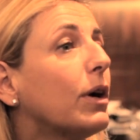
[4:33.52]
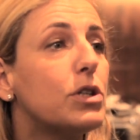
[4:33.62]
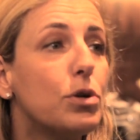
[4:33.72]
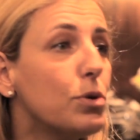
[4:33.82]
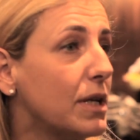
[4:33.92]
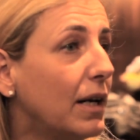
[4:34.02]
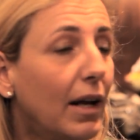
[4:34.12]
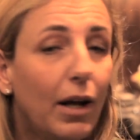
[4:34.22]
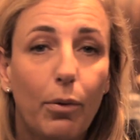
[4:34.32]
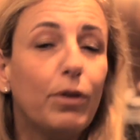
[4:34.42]
are choosing
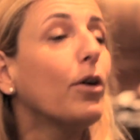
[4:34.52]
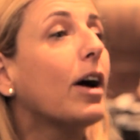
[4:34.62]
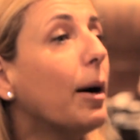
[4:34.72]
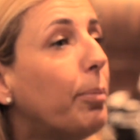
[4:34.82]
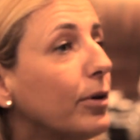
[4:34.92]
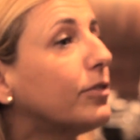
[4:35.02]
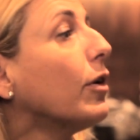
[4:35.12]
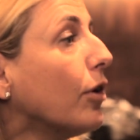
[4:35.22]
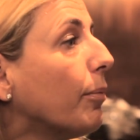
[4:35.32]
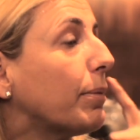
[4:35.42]
with your couple, you say, oh,
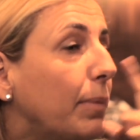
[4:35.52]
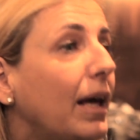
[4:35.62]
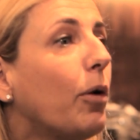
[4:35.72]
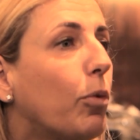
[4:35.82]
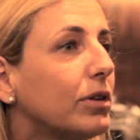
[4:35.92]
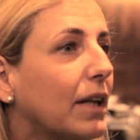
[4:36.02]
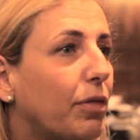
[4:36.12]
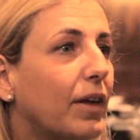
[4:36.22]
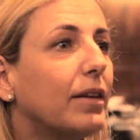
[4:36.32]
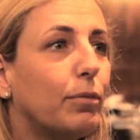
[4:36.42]
no, but me, I want that
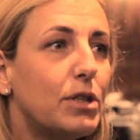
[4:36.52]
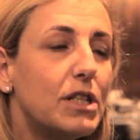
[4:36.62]
thing which